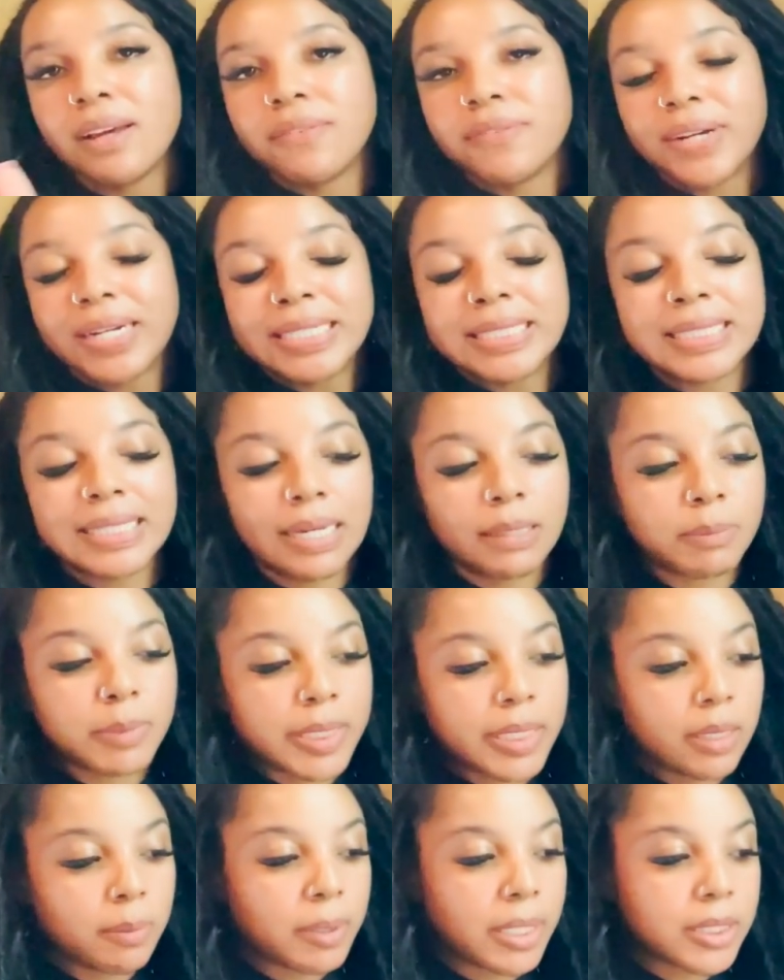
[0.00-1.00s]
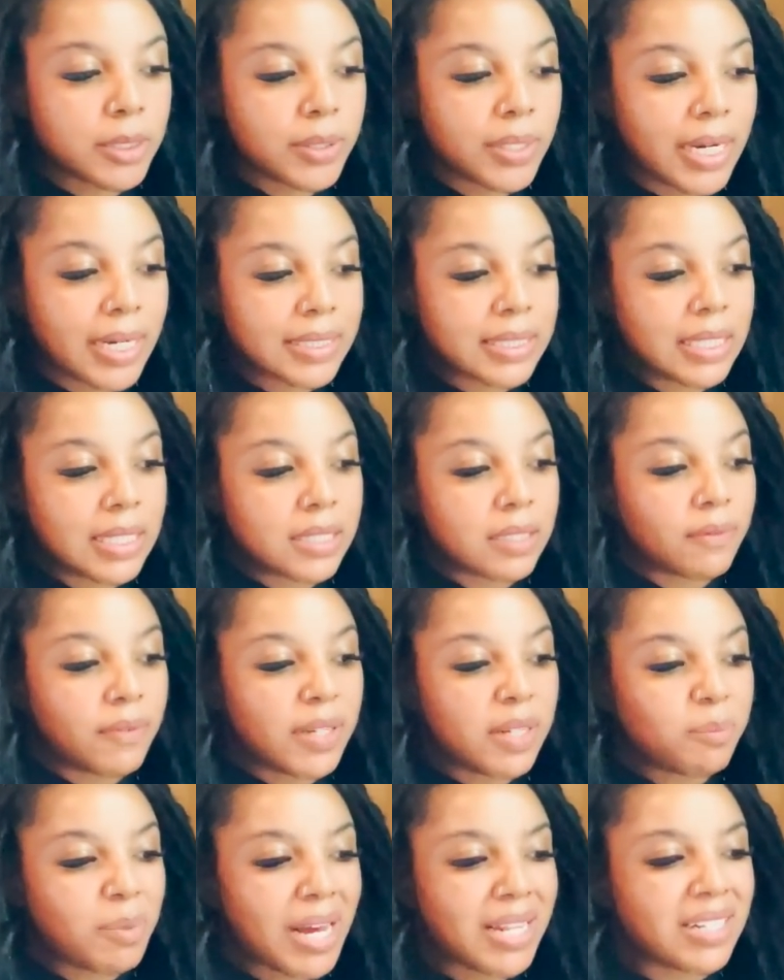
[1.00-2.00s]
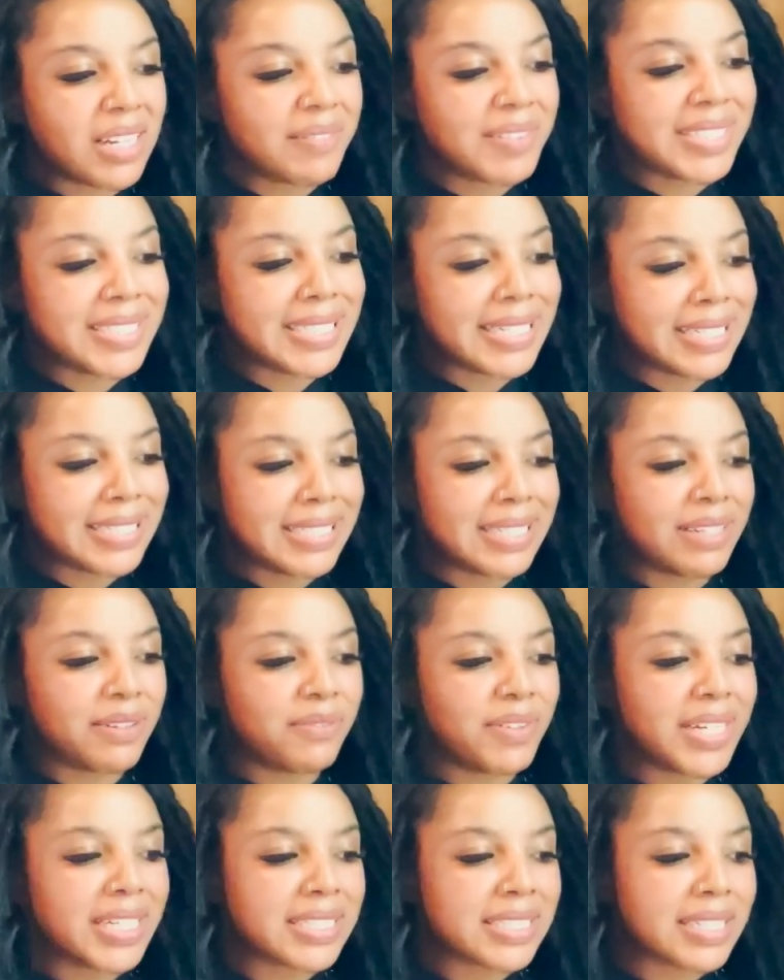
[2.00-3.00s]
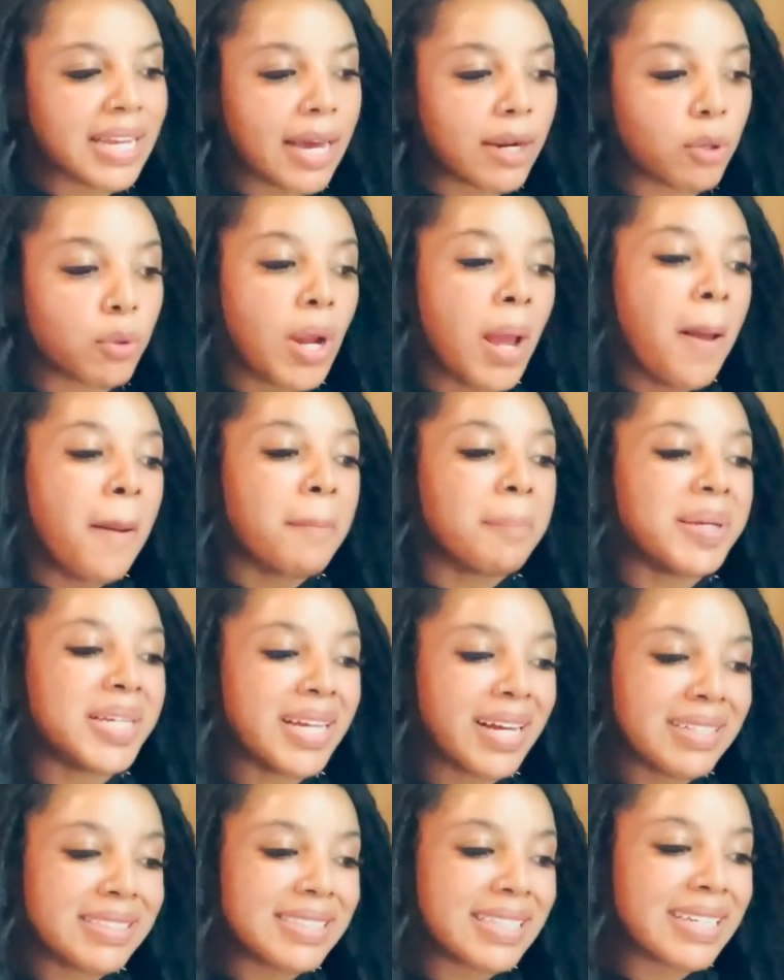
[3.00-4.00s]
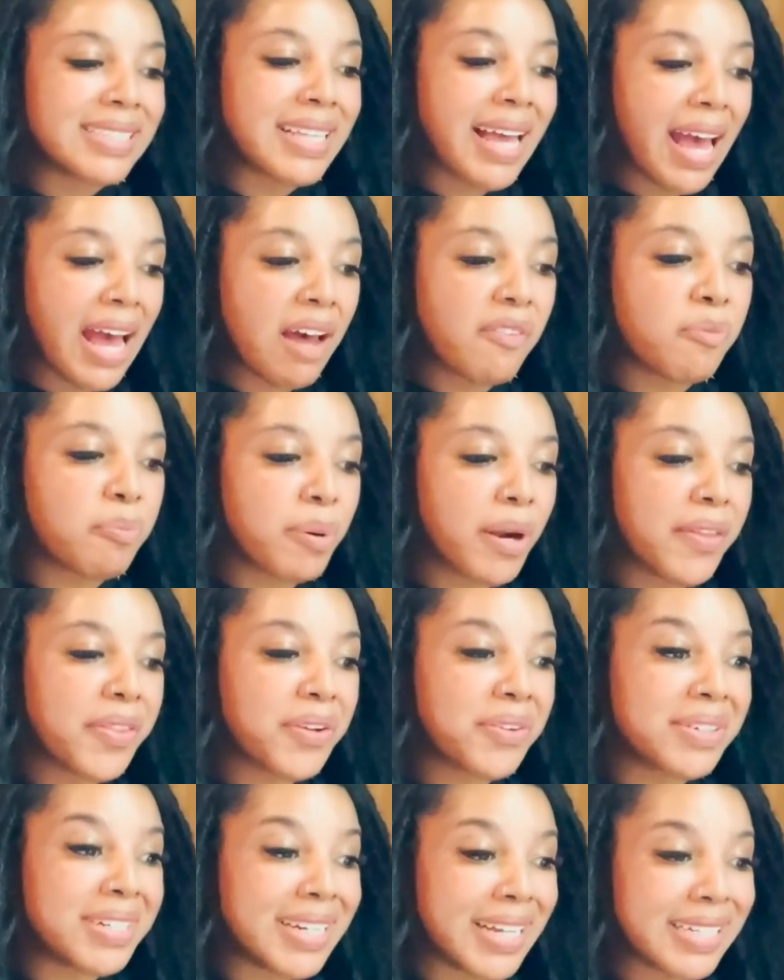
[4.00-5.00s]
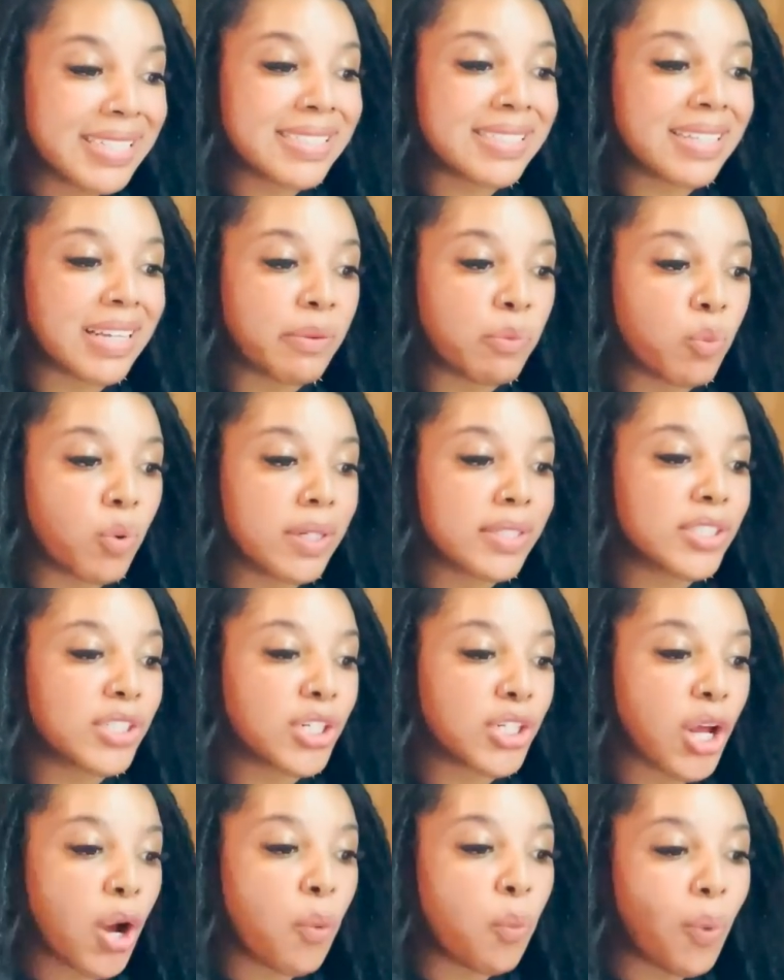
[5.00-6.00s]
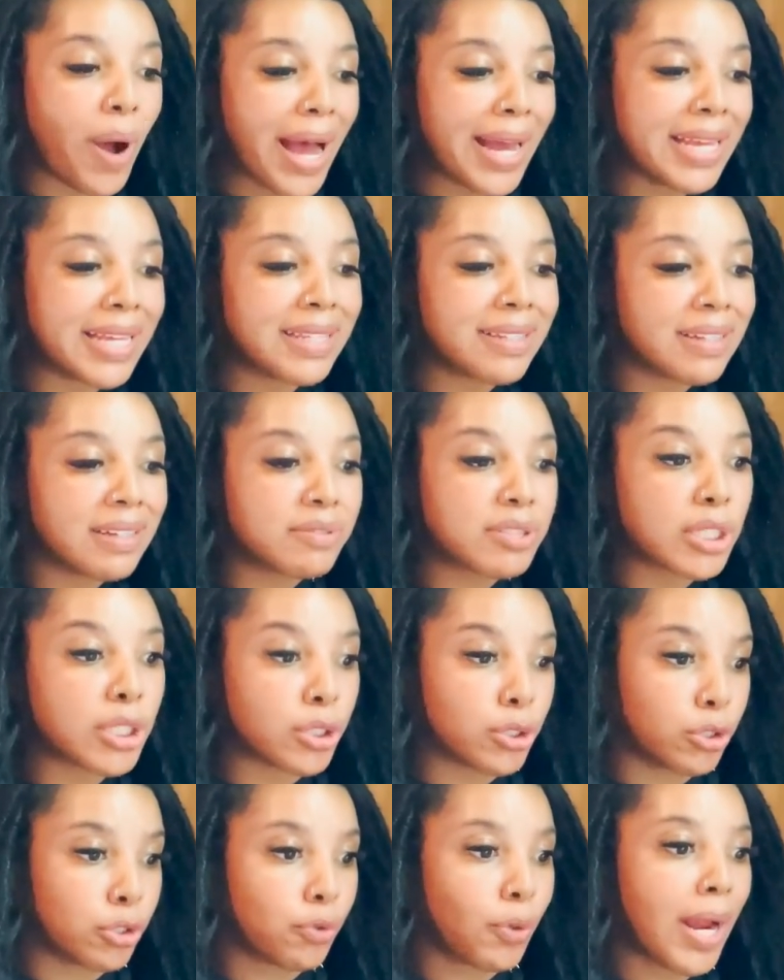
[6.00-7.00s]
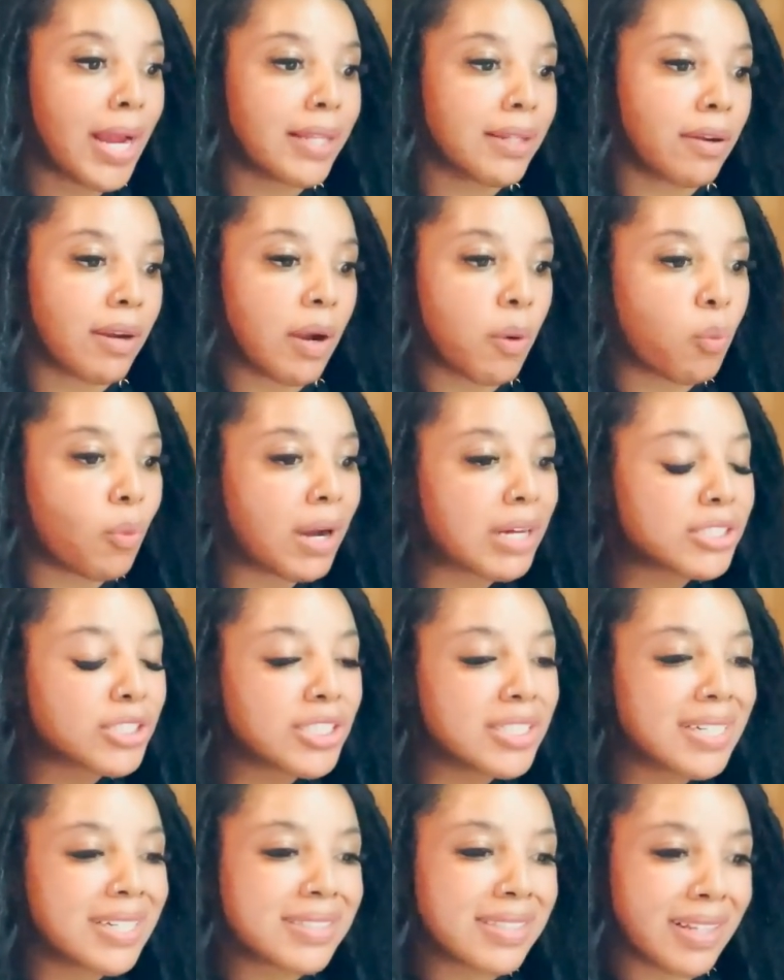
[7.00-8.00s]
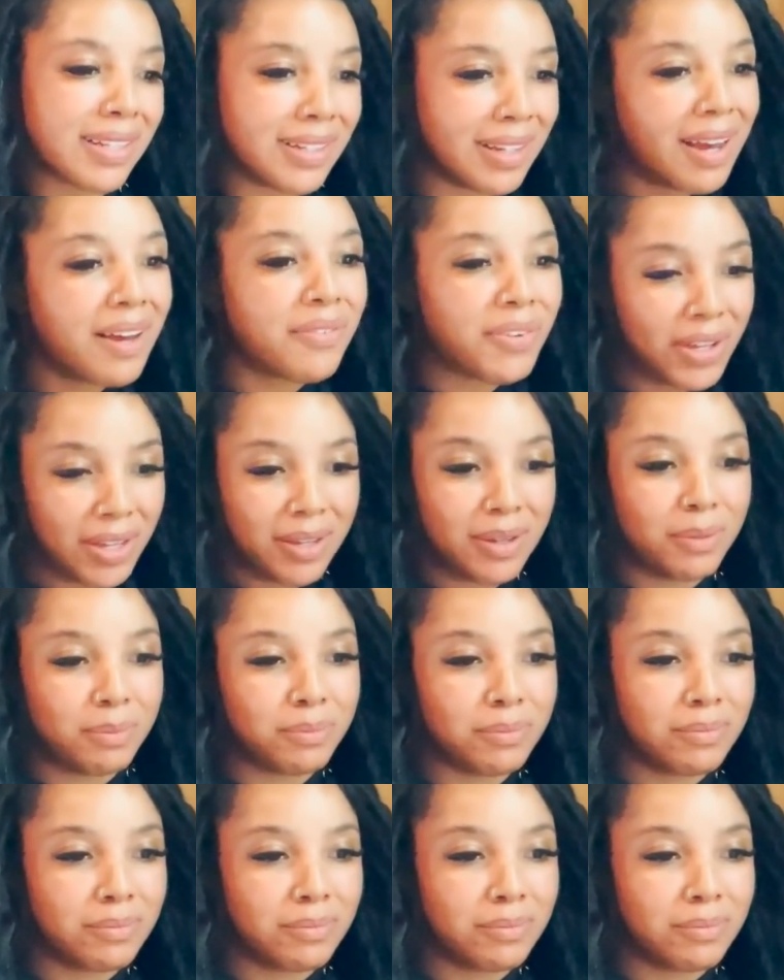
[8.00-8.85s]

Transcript: friends, I'm Dee, about to react to this vid by Lovely TTV. It's titled, Beyonce's half-brother Nixon wants to know why he lives in a trailer and why she doesn't love him.